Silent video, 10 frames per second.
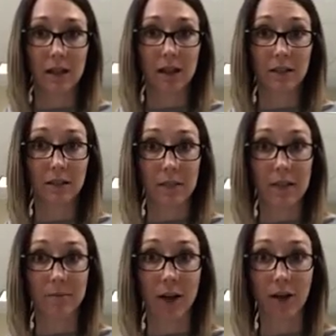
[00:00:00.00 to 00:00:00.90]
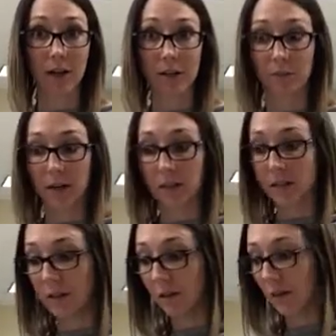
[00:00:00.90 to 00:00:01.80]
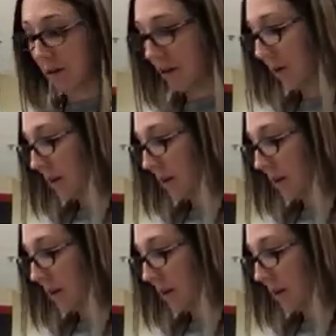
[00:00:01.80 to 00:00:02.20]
that is in my graduated cylinder.